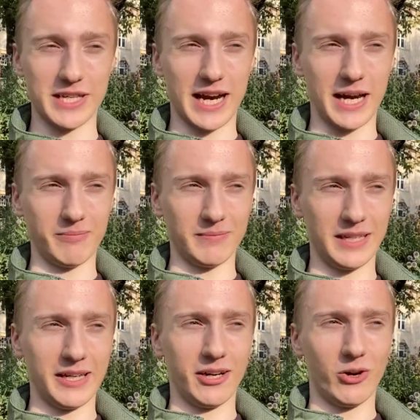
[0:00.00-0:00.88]
time
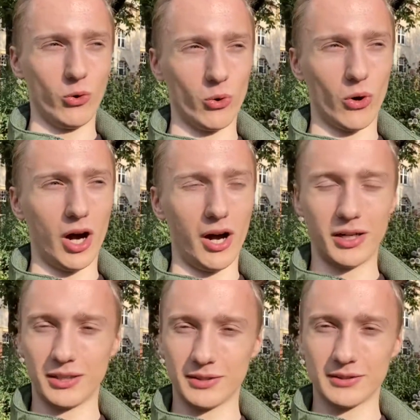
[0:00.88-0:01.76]
who you are